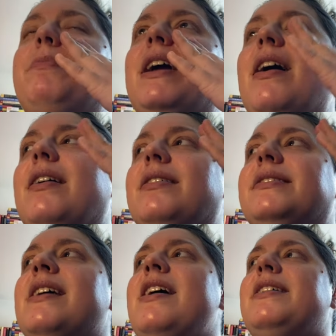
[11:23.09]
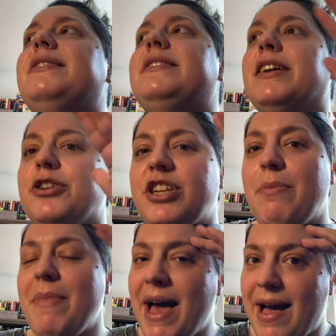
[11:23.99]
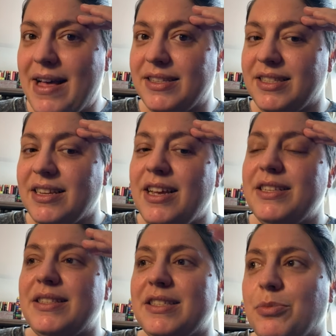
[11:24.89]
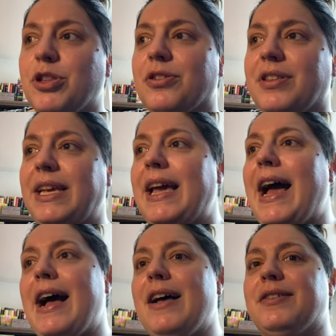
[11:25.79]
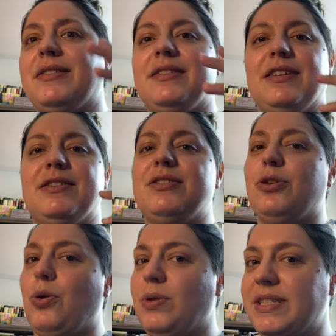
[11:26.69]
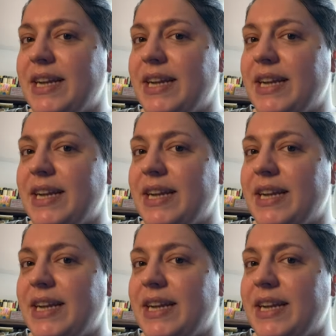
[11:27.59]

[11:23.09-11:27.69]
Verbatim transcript: Because Sarah J Maas similarly has this golden